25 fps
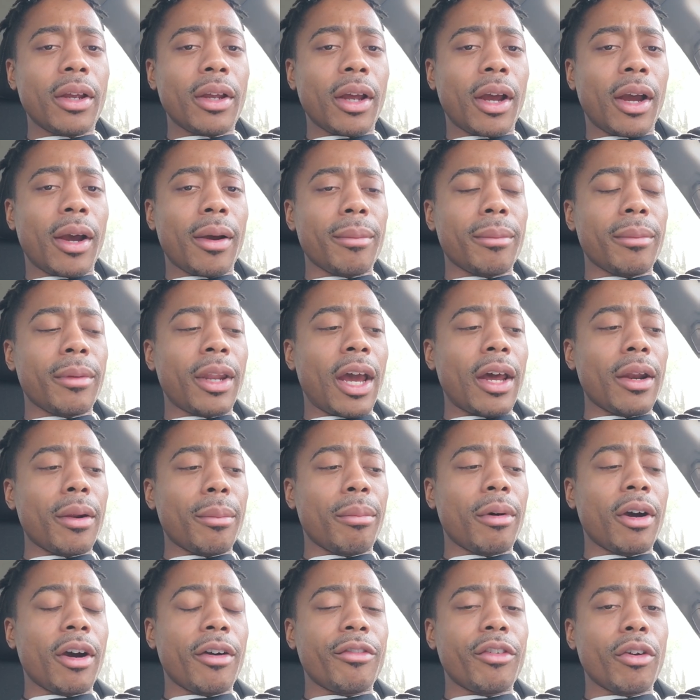I'm not
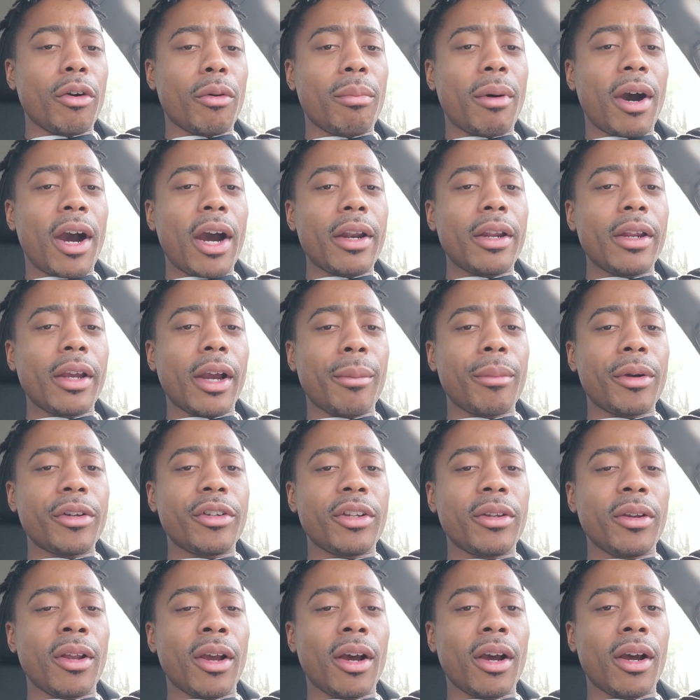above nobody. I'm
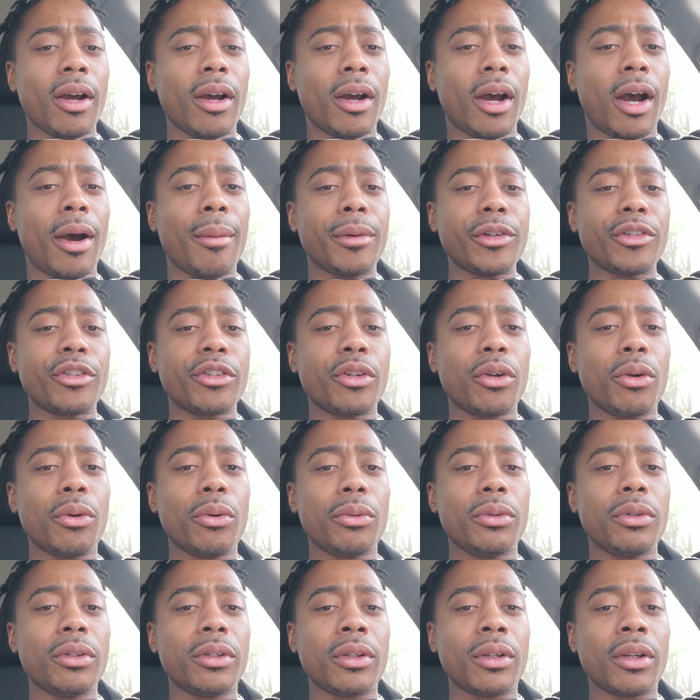a
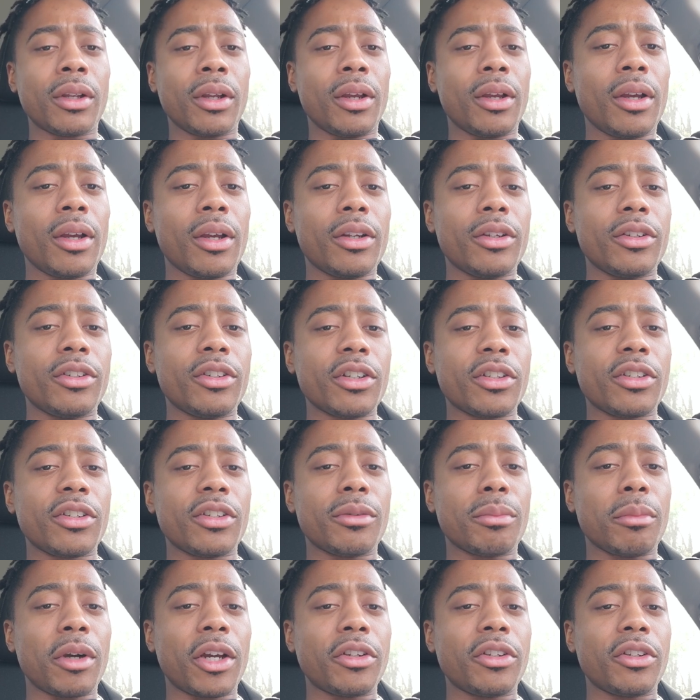student just
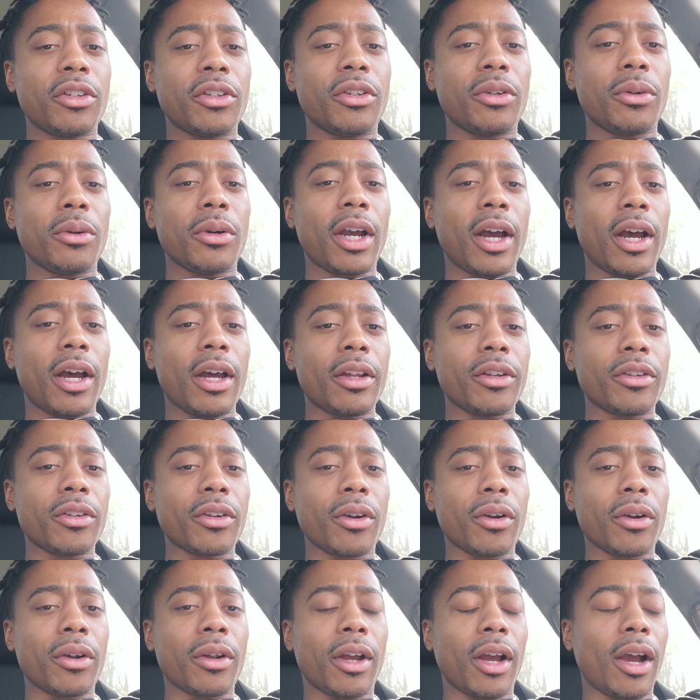as much as you guys
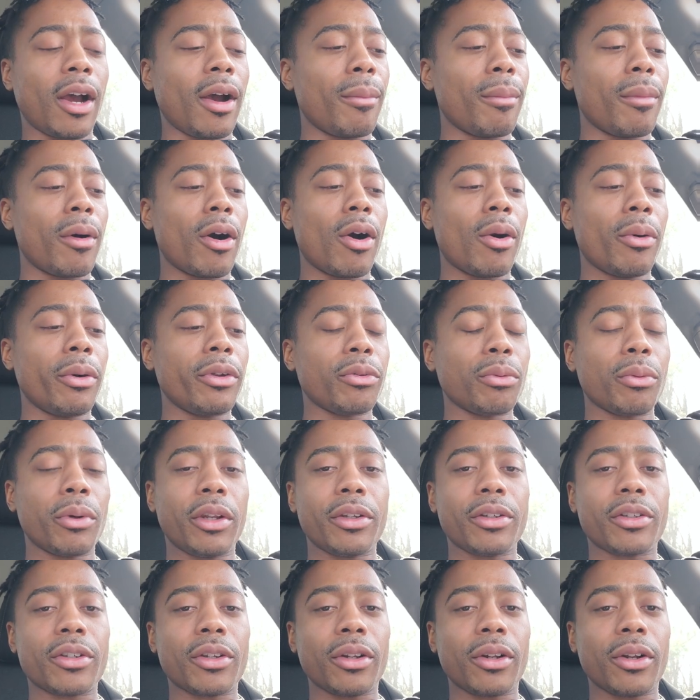are. I'm always
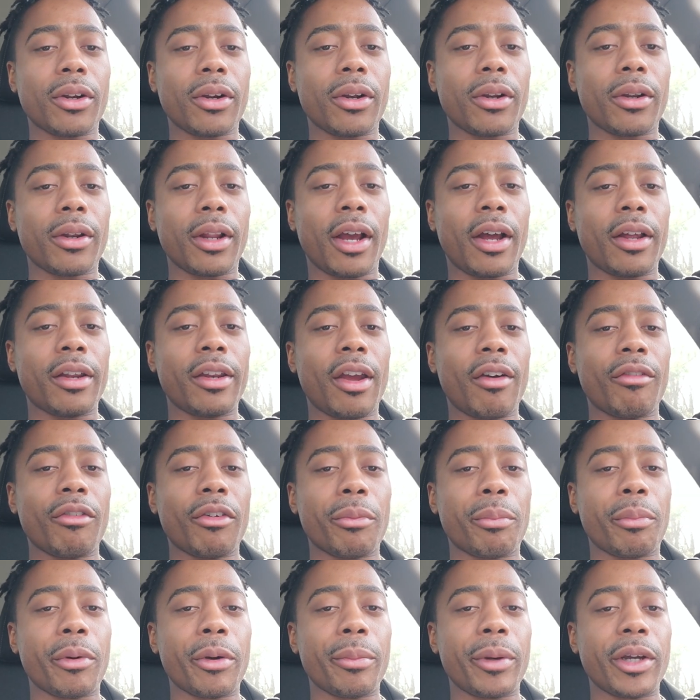willing to learn. I
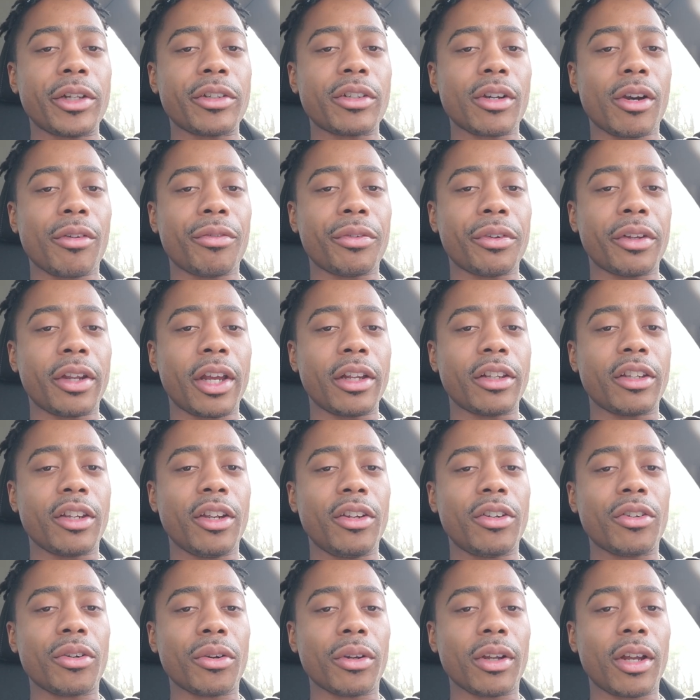never put myself in that
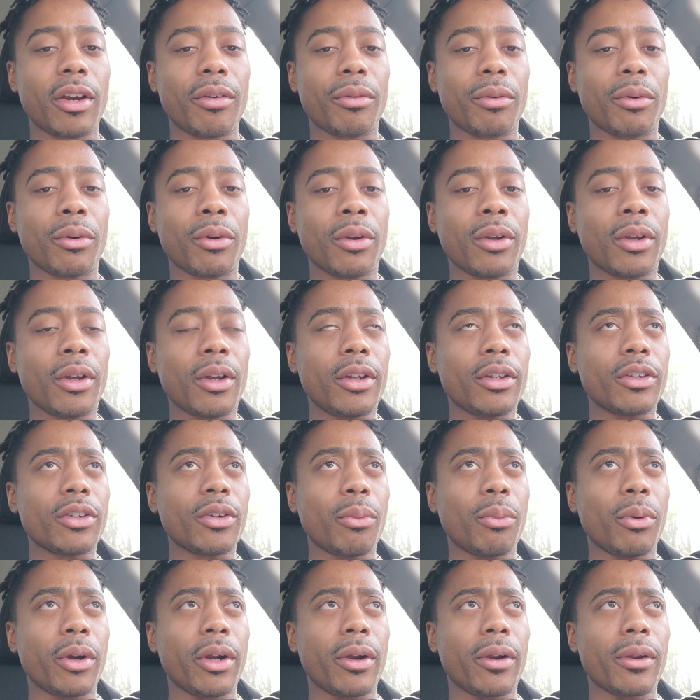teacher level to
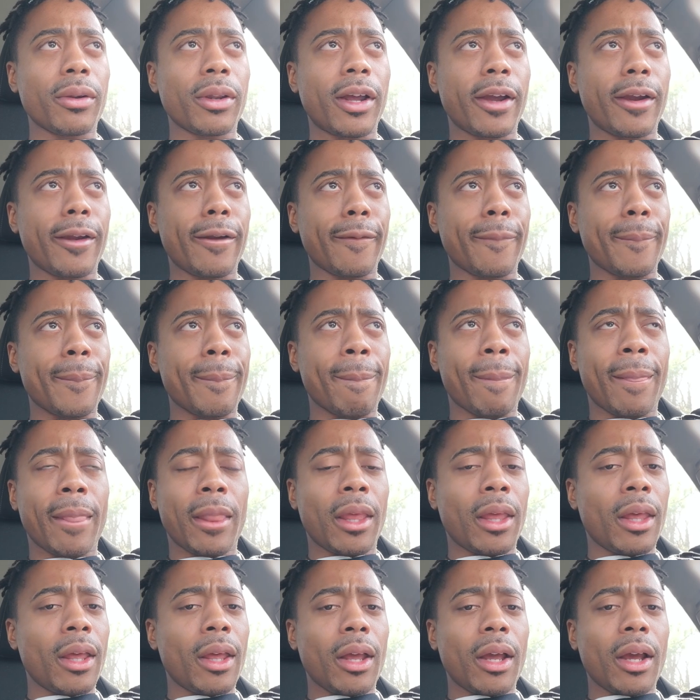where like
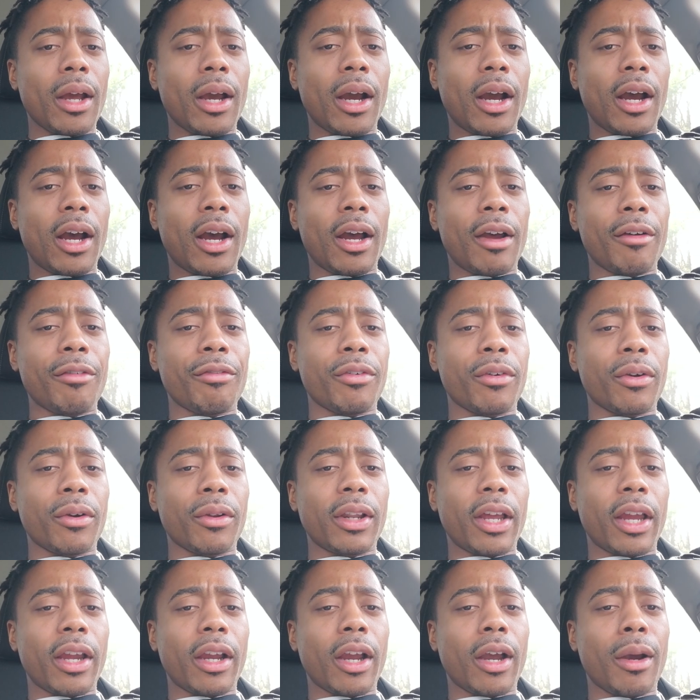I feel
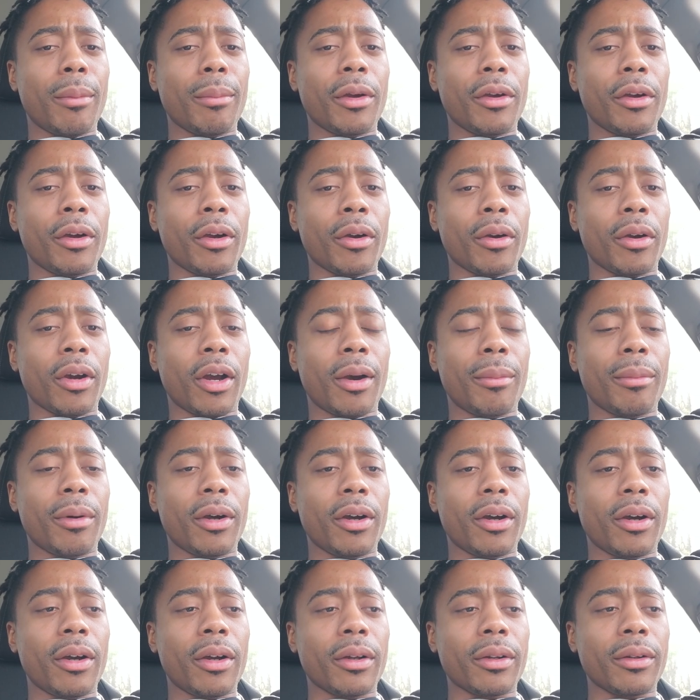like I'm
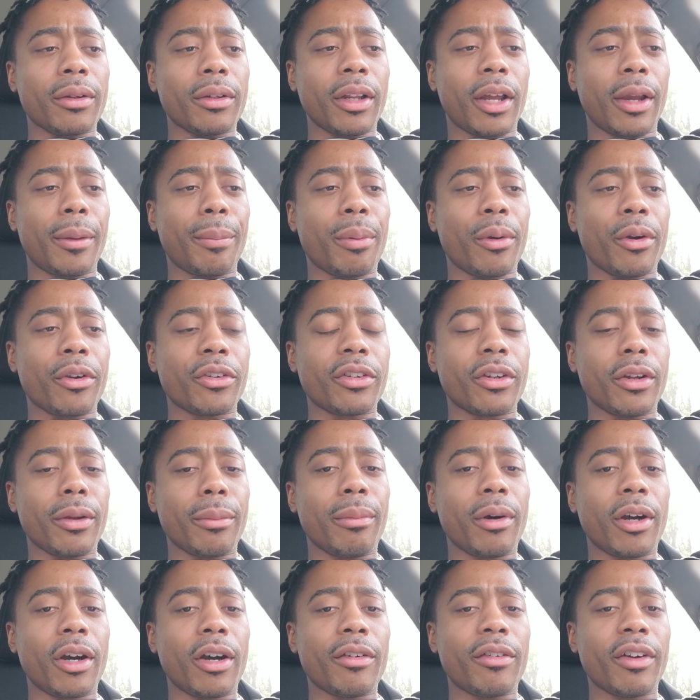a like person
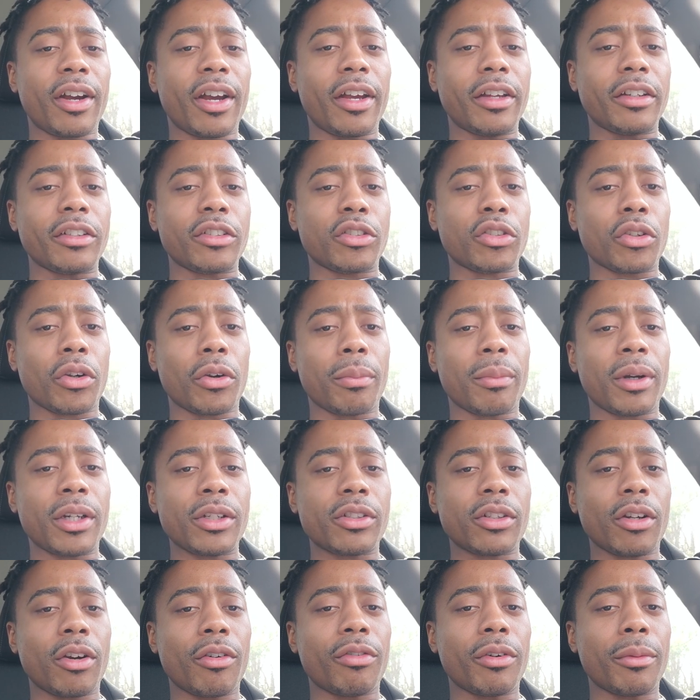above. I exert
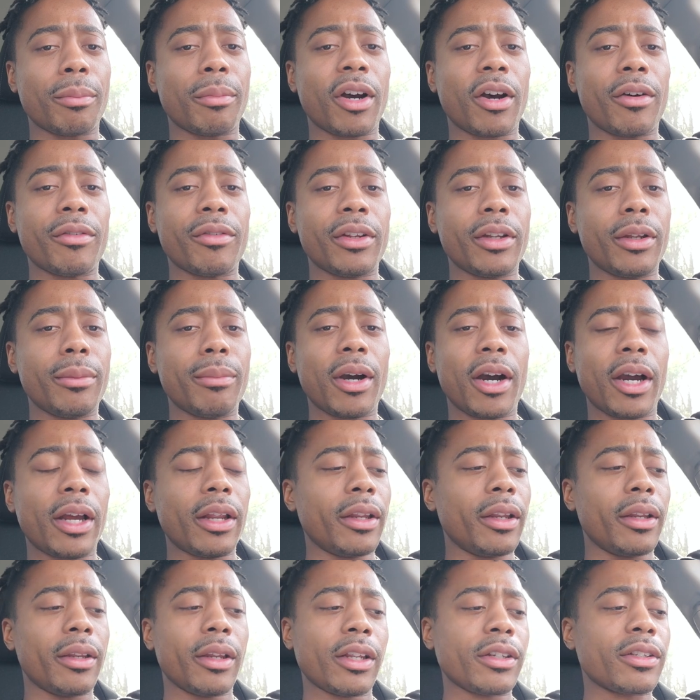myself above
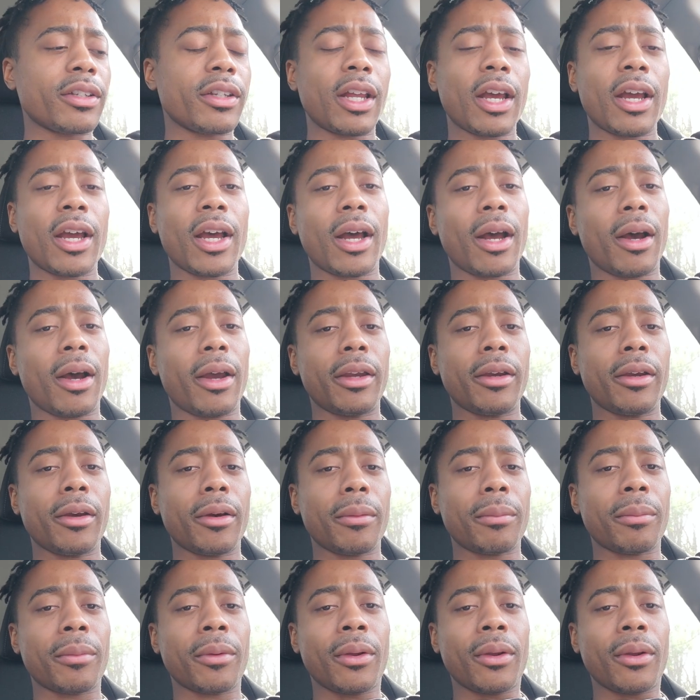anybody. That's not how I am.